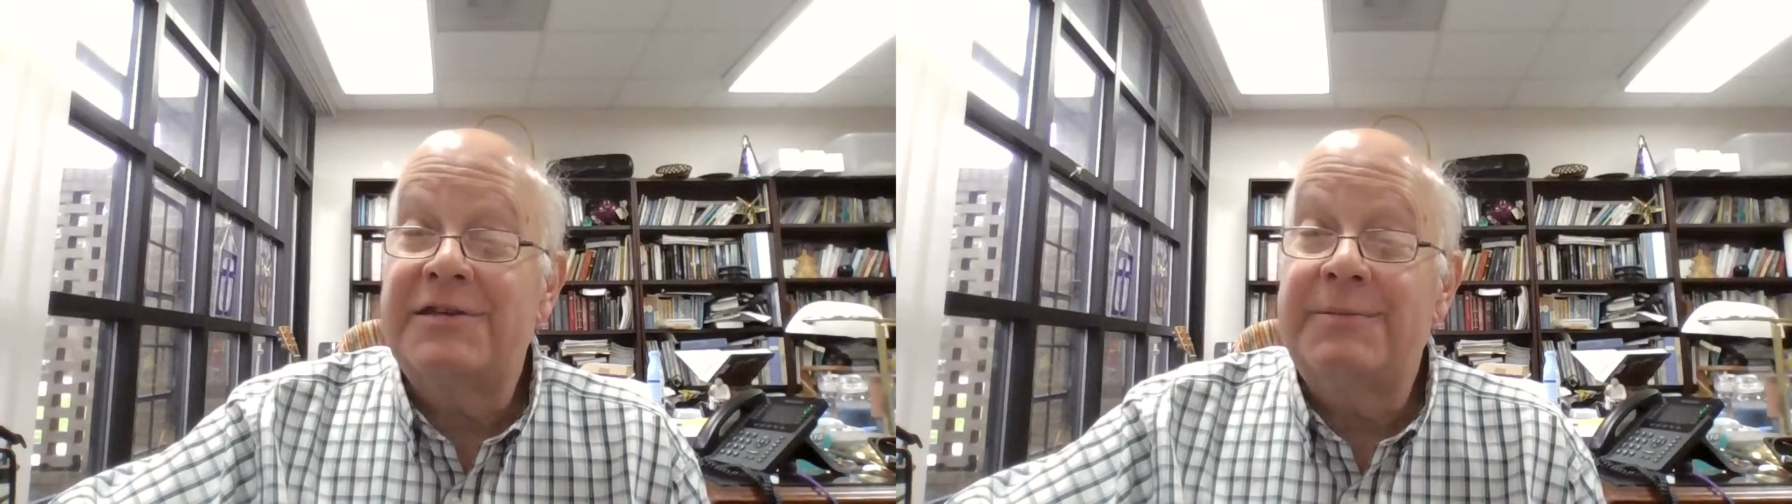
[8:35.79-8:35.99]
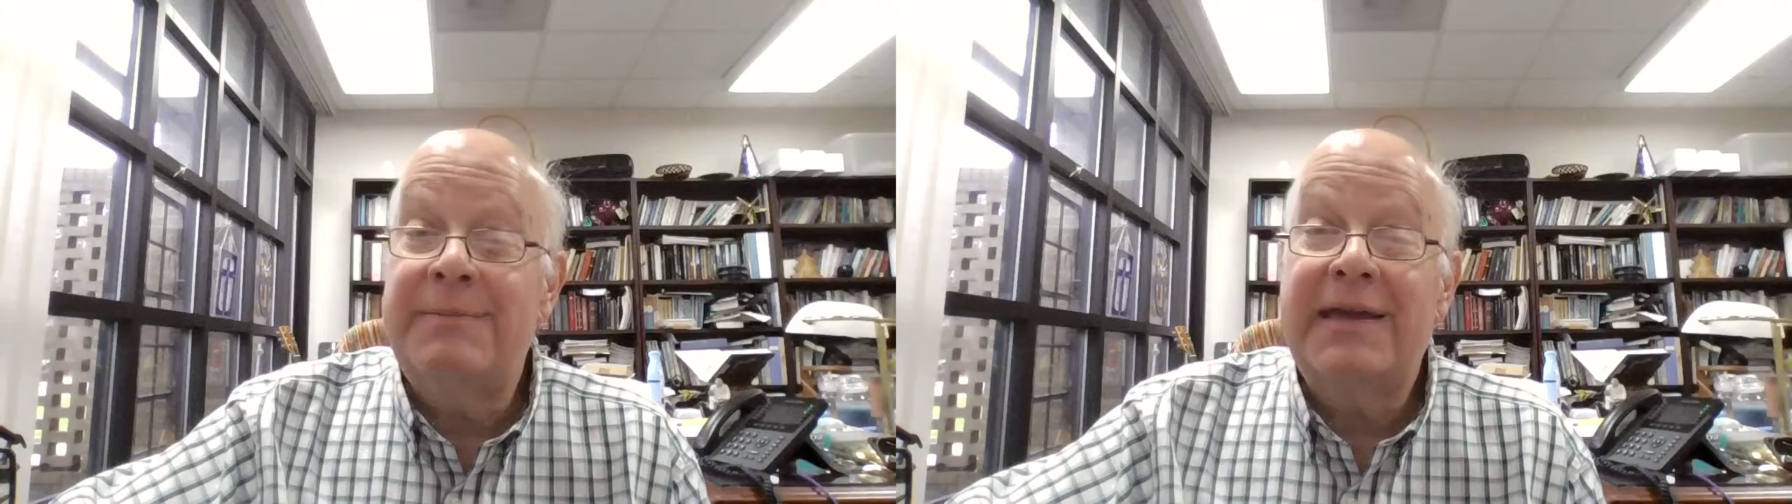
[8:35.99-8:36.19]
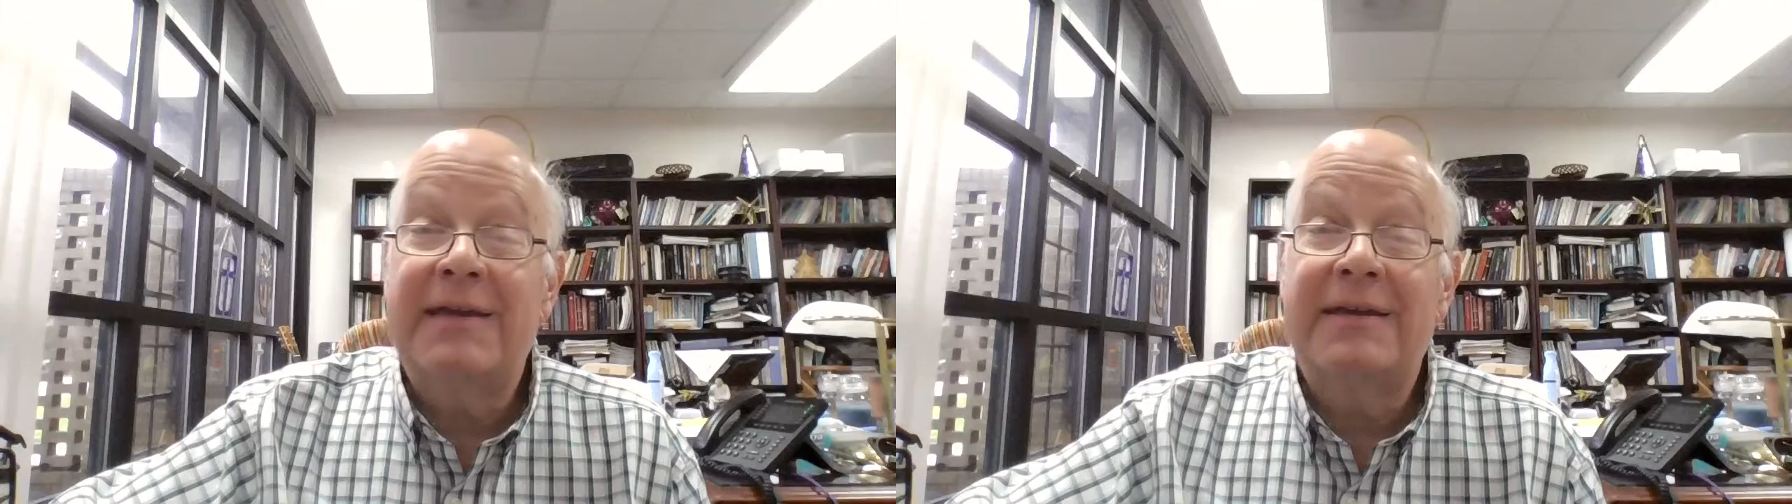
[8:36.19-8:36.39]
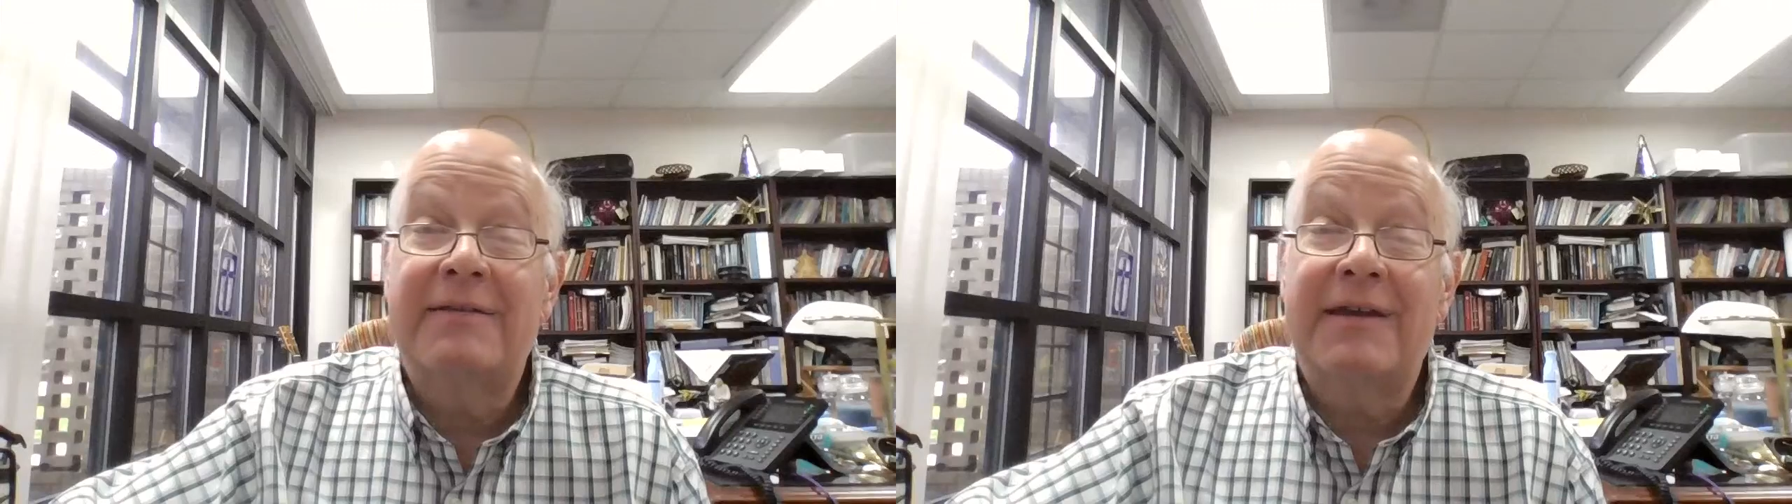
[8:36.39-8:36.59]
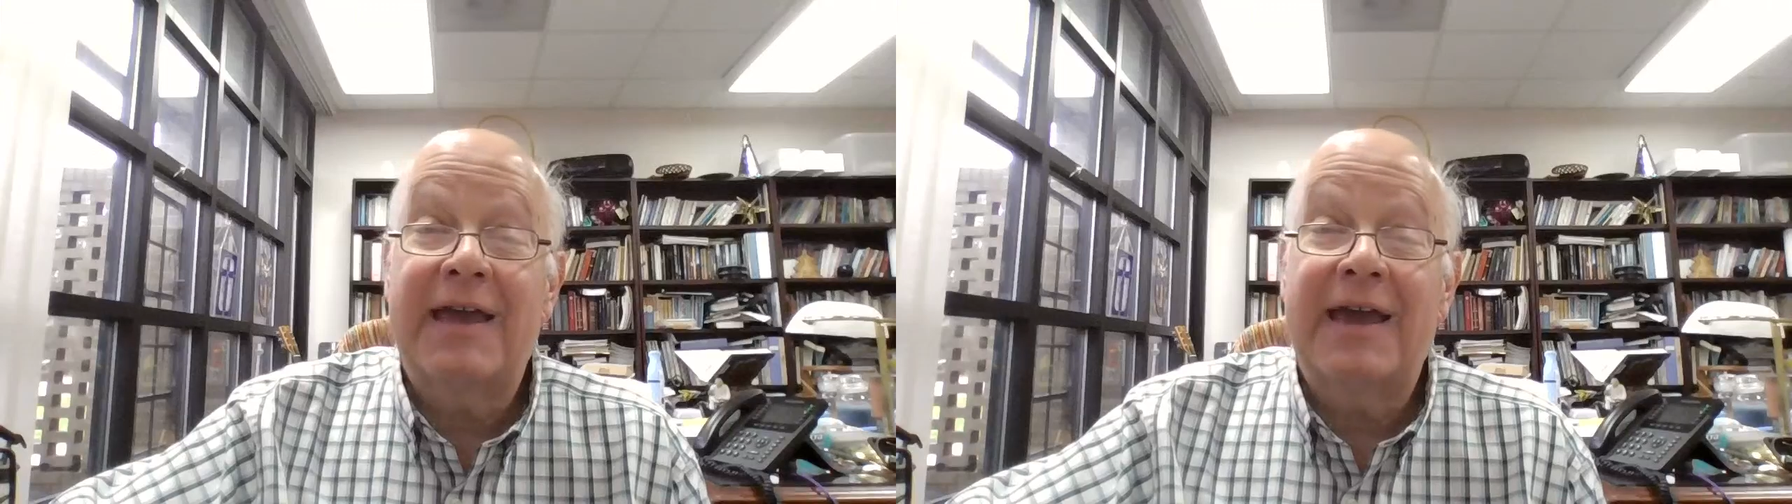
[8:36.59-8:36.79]
to making
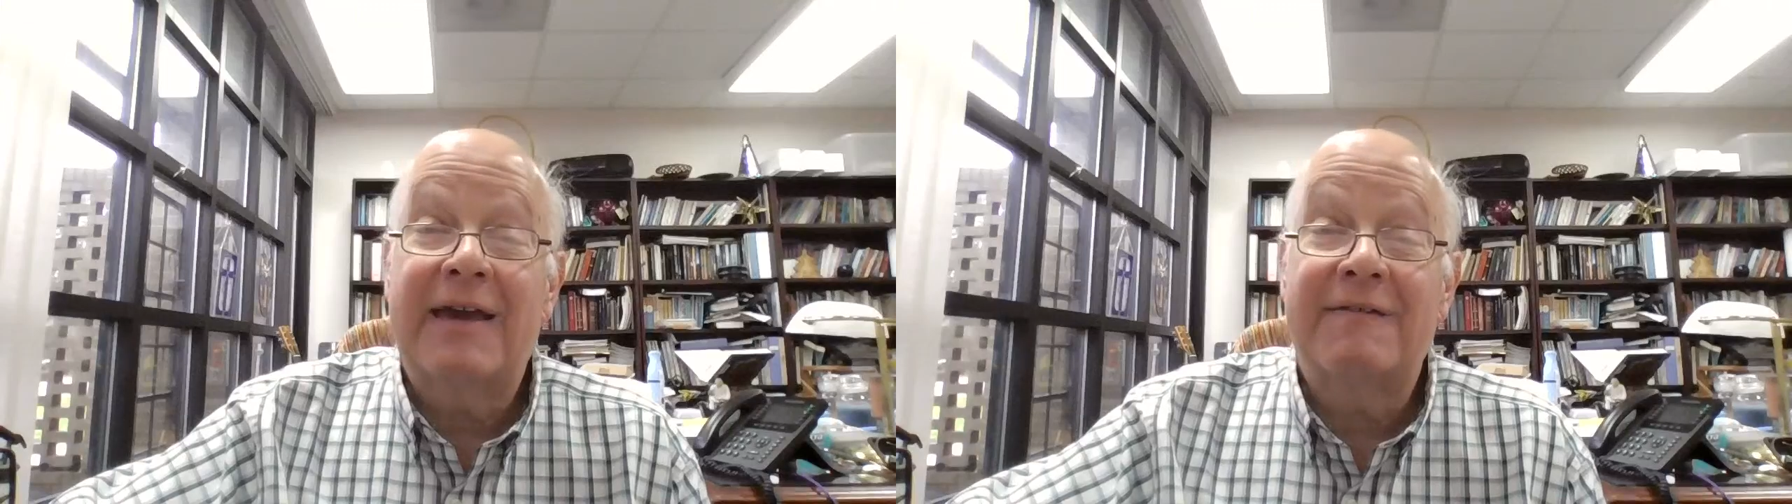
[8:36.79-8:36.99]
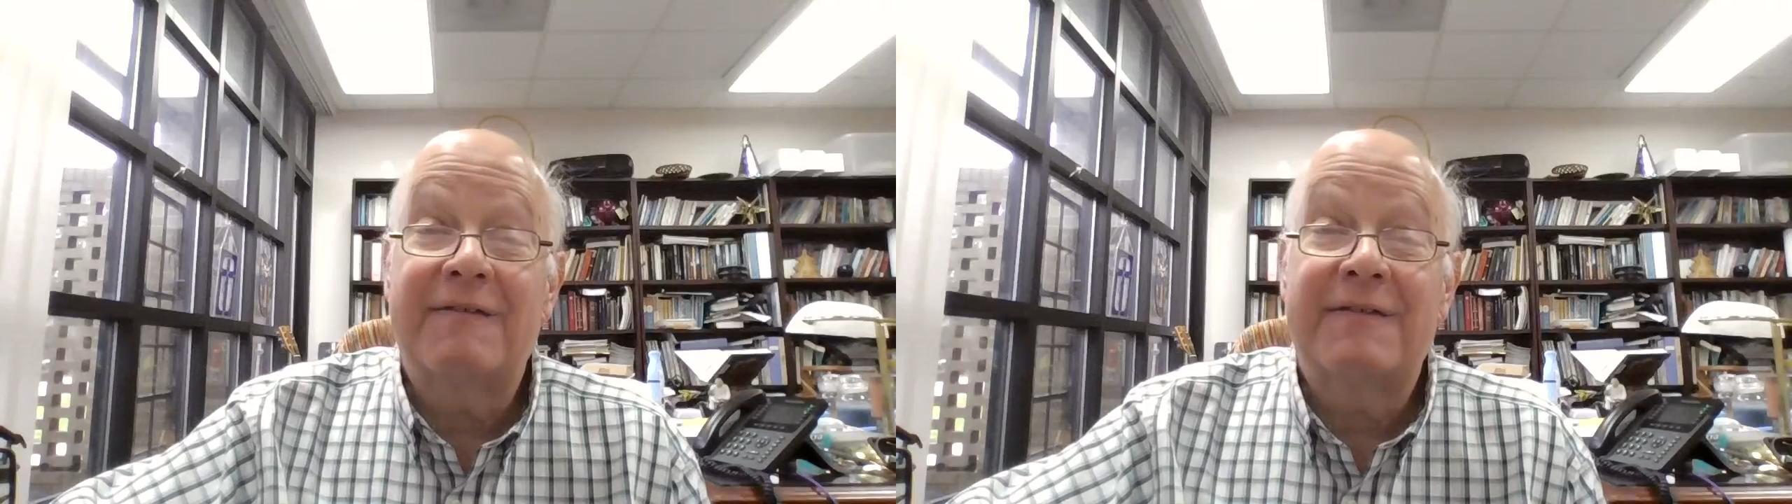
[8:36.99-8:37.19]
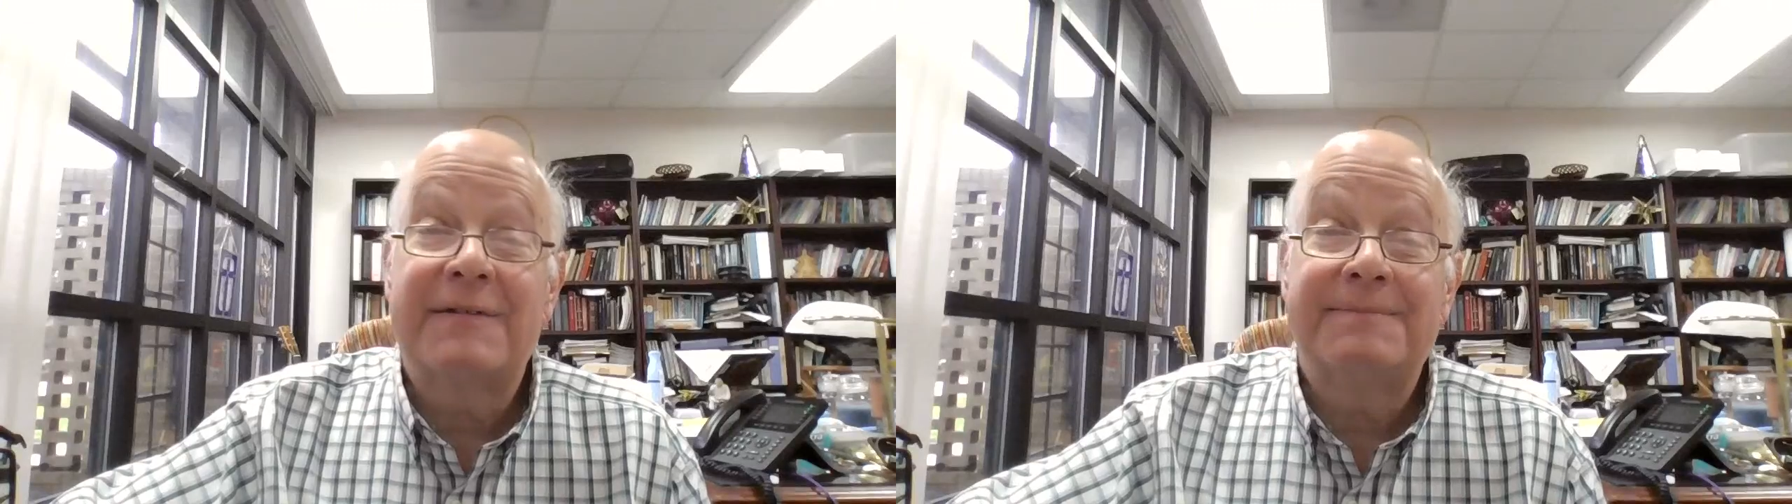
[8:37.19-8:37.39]
the calf.